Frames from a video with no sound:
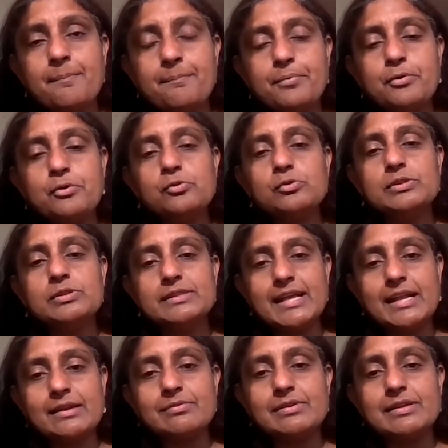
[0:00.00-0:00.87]
pool
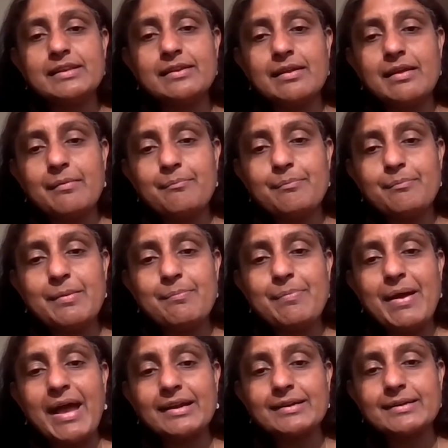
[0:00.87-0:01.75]
that will be
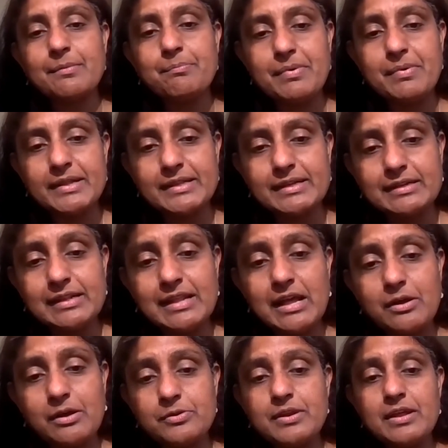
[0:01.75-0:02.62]
backed up by the
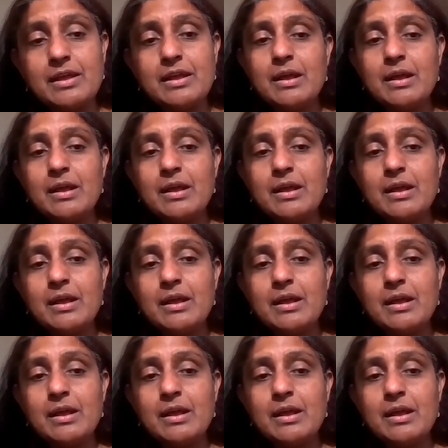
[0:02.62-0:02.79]
cloud.